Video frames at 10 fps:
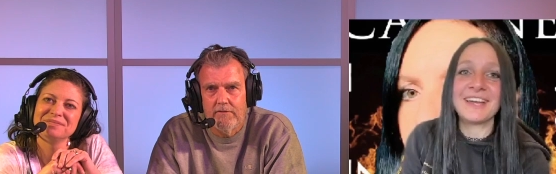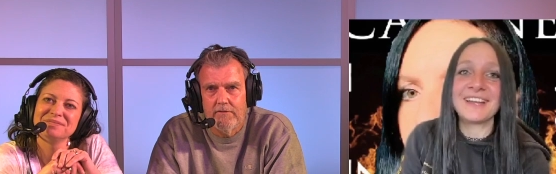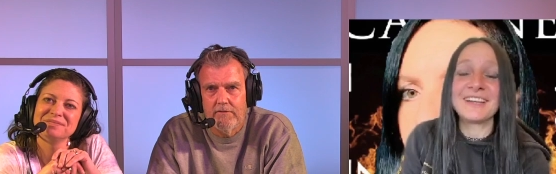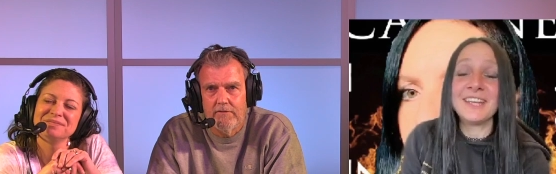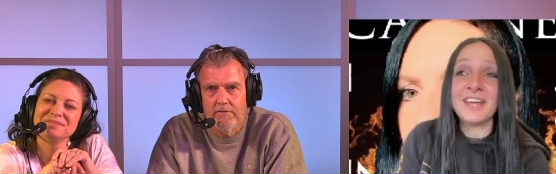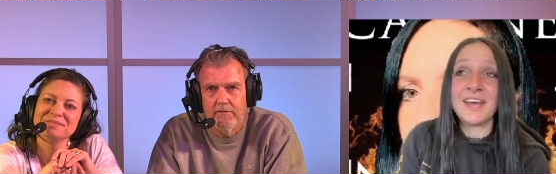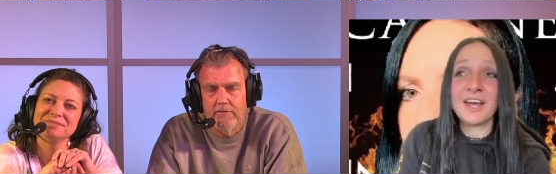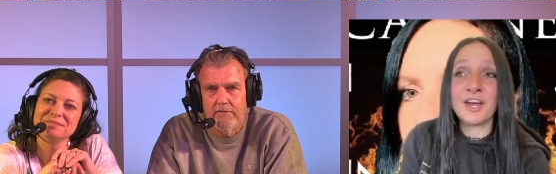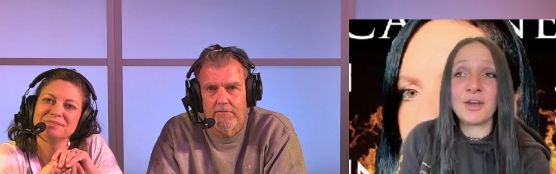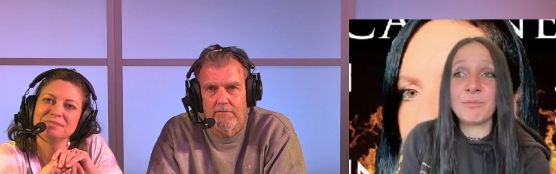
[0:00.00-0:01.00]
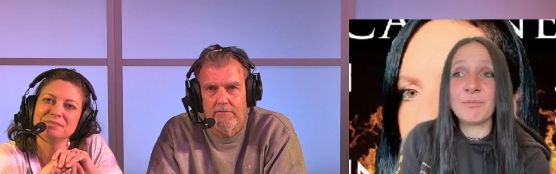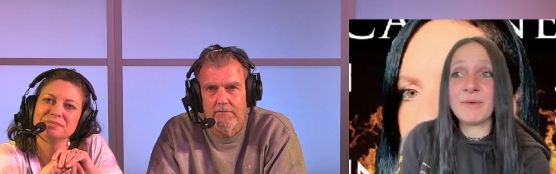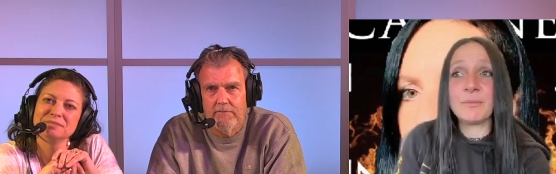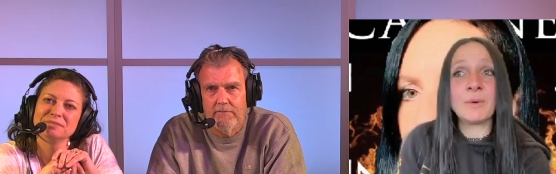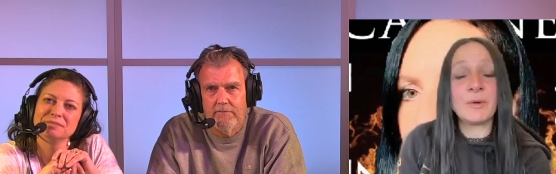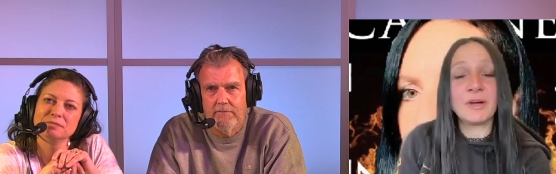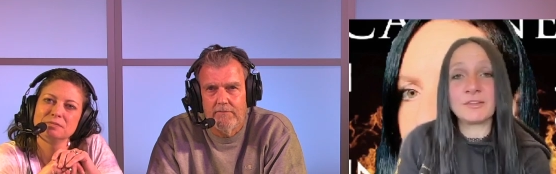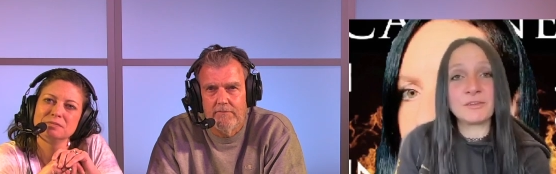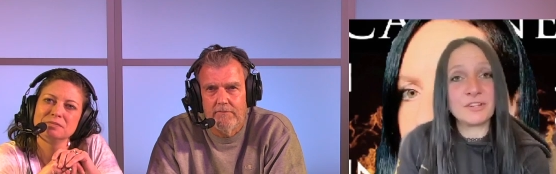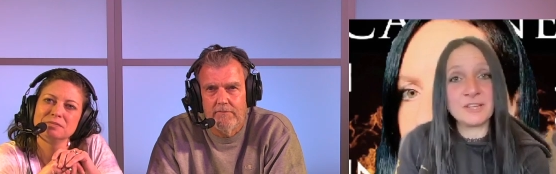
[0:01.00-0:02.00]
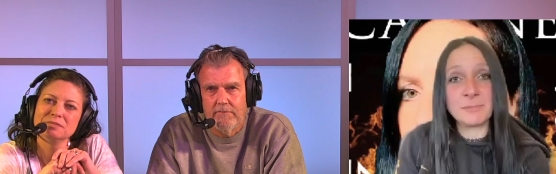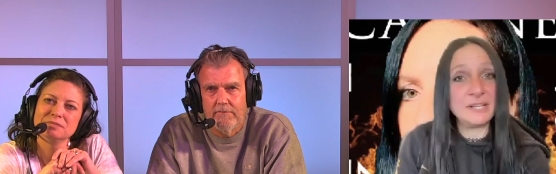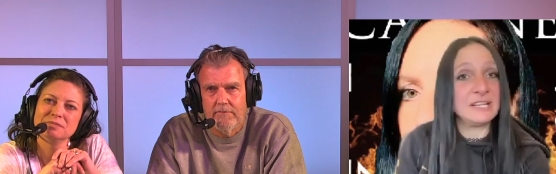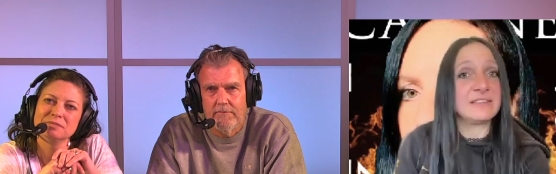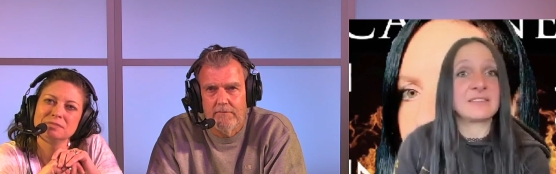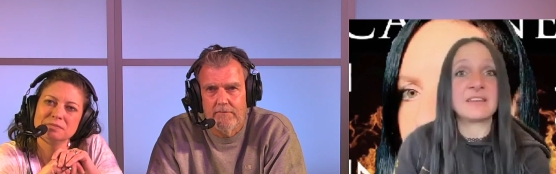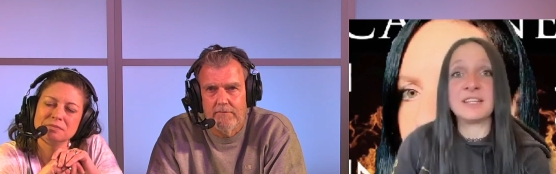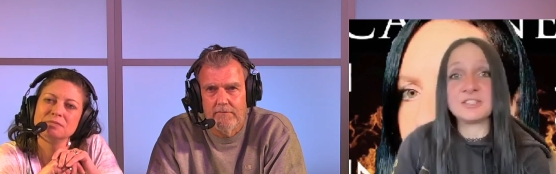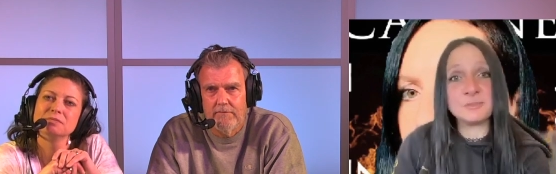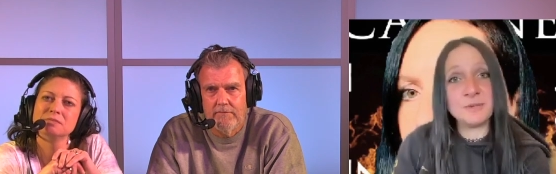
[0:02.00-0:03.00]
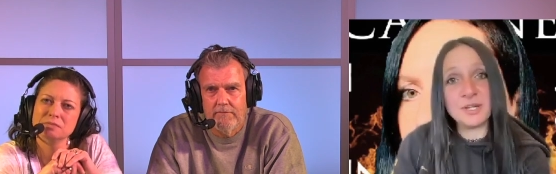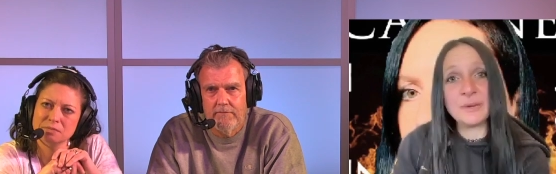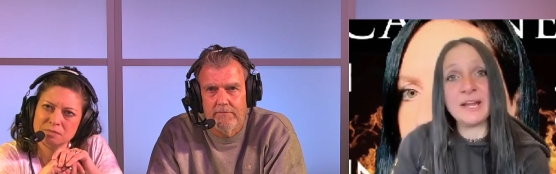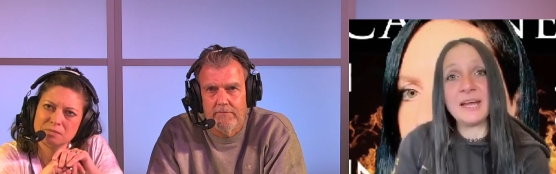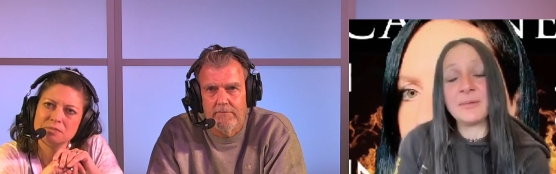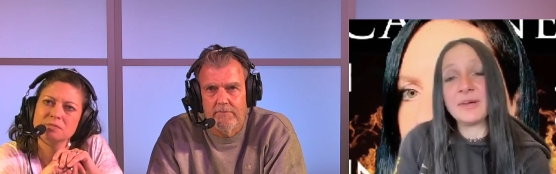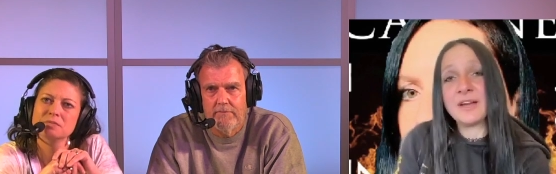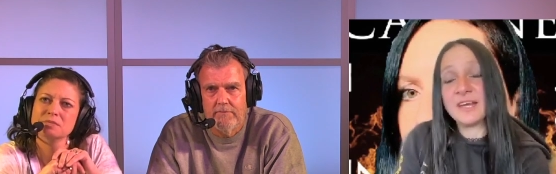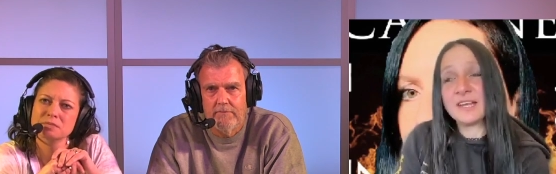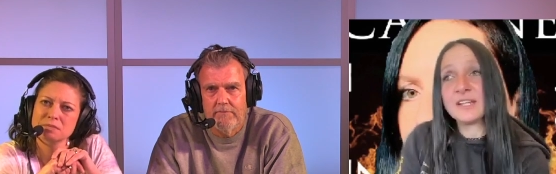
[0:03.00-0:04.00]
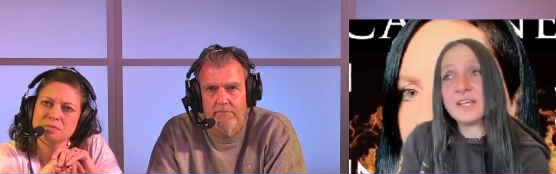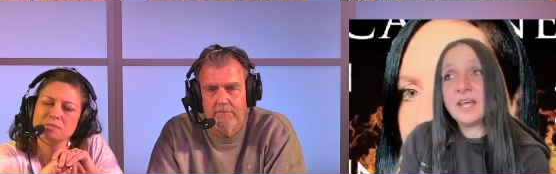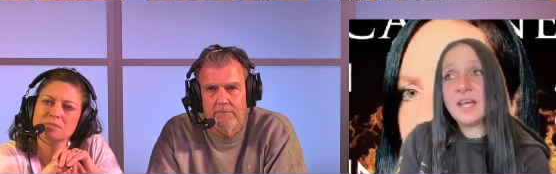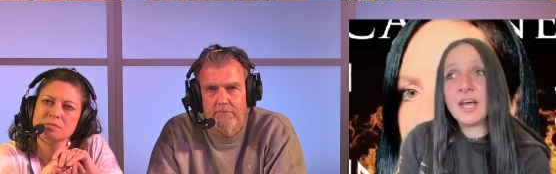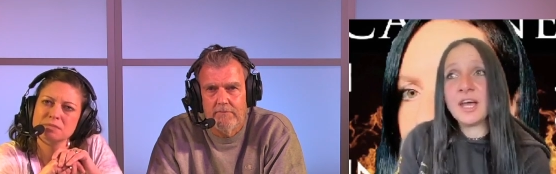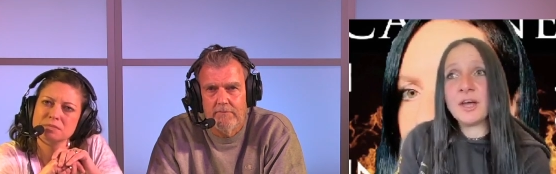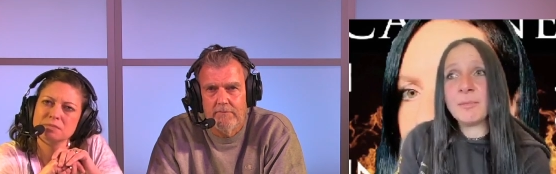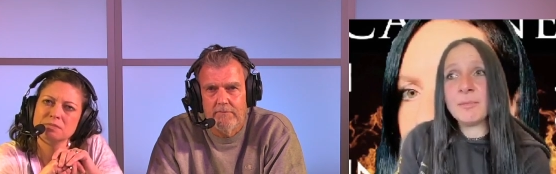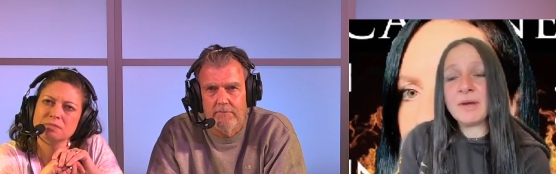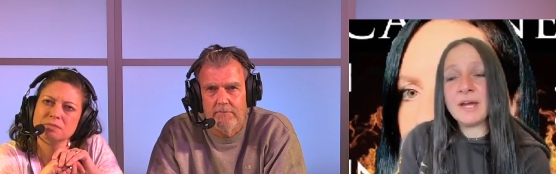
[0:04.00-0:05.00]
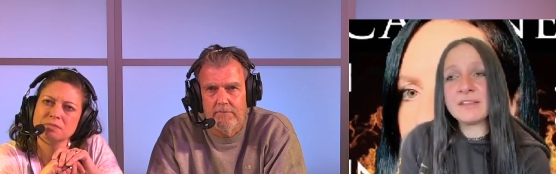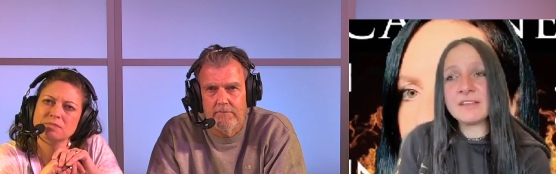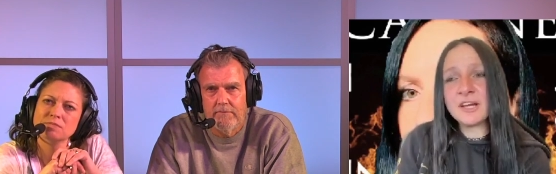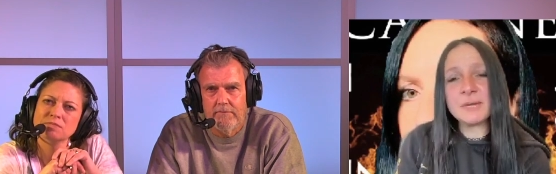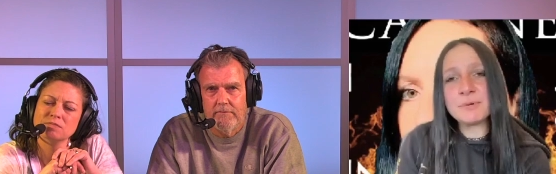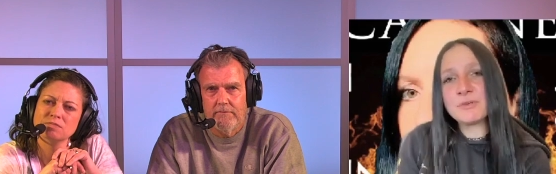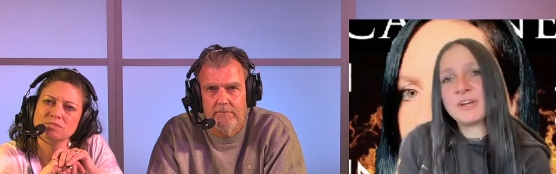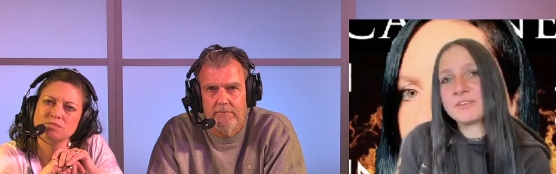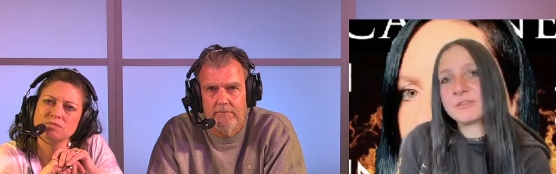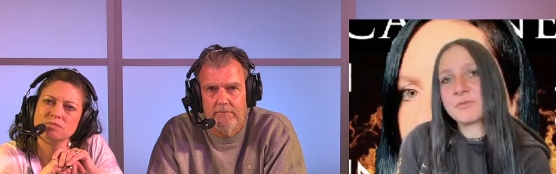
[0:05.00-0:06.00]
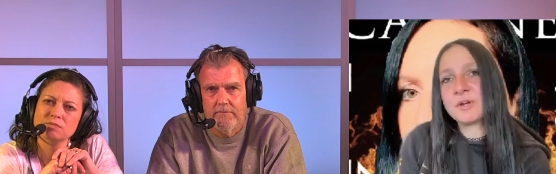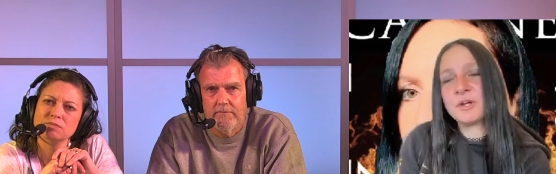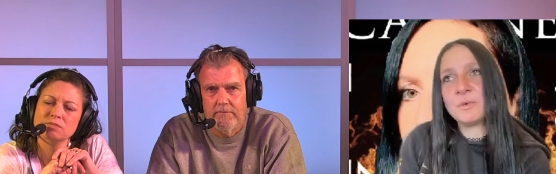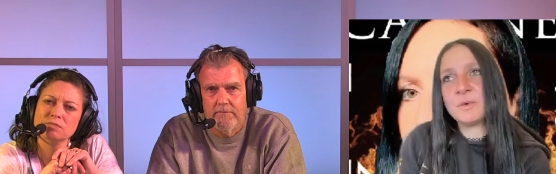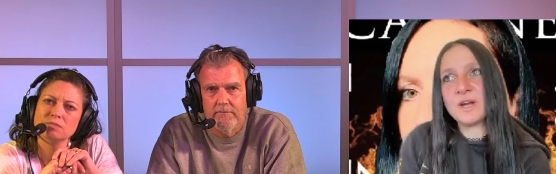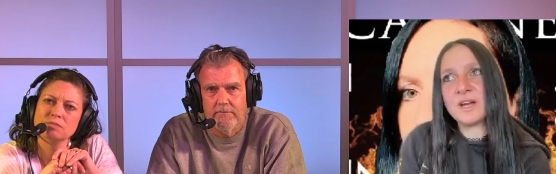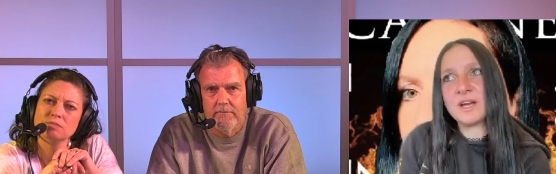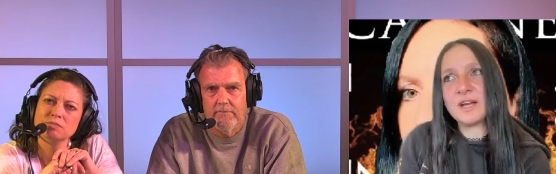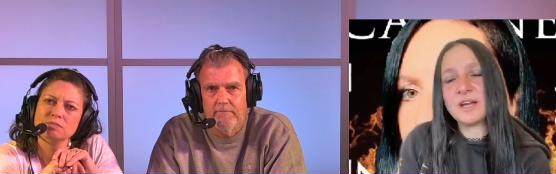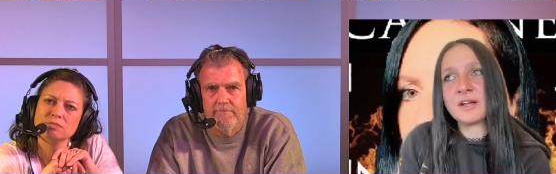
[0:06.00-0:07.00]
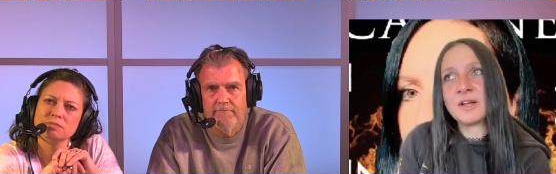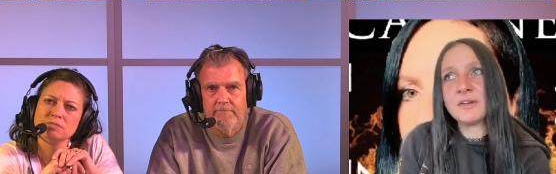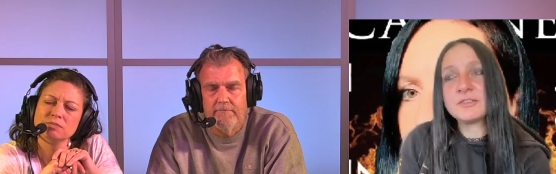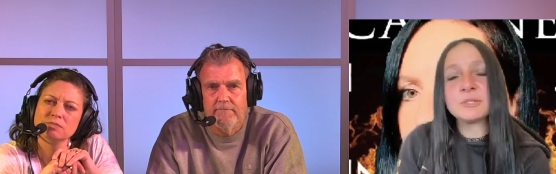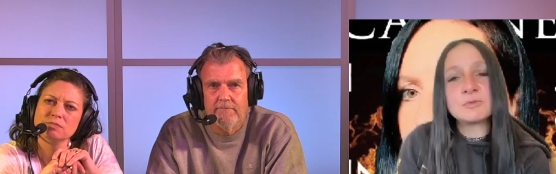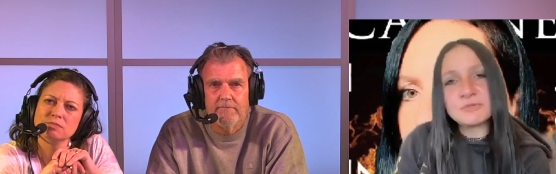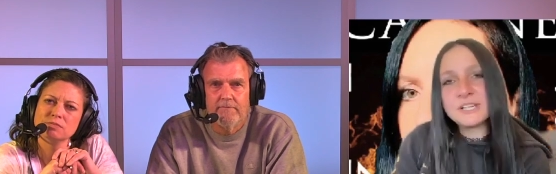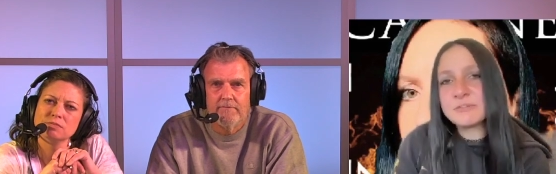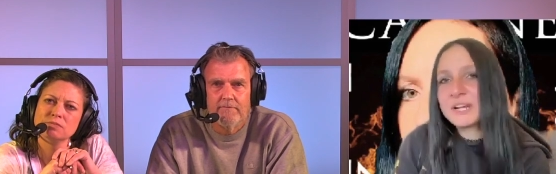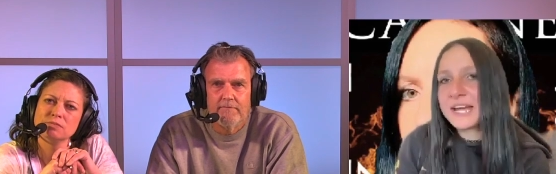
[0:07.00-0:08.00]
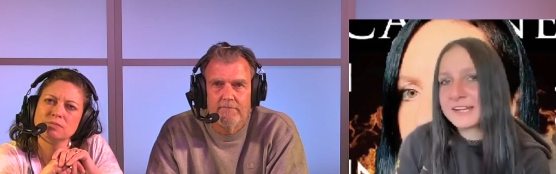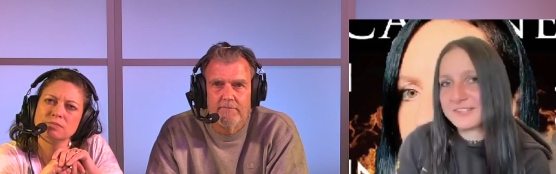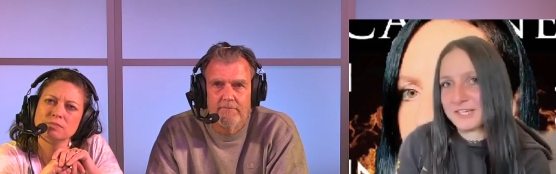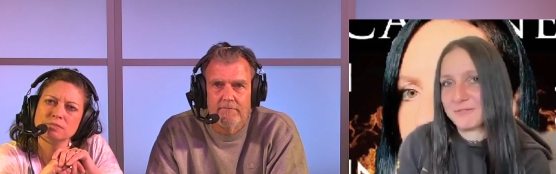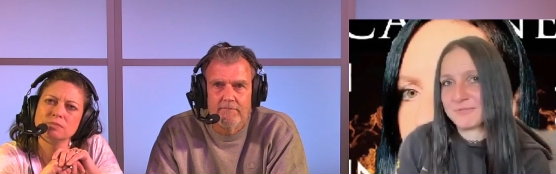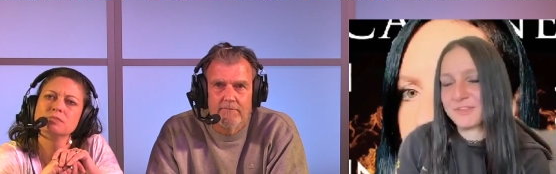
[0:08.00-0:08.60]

Speaker 1: And, um, and we worked alongside the police and she'd be going out. And um, as I kind of progressed through, I kind of, she was really reactive.